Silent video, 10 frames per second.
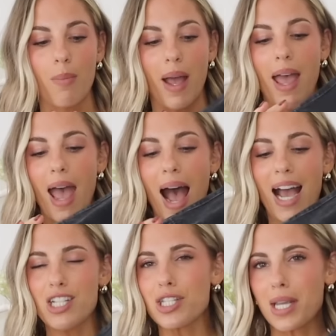but
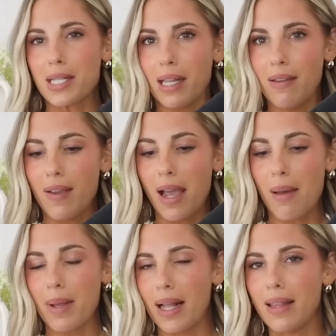I just liked leaving
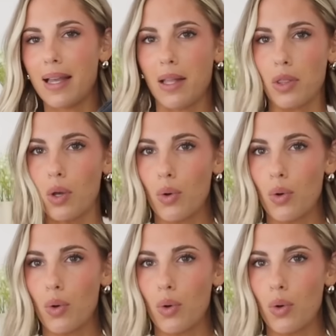them and I like the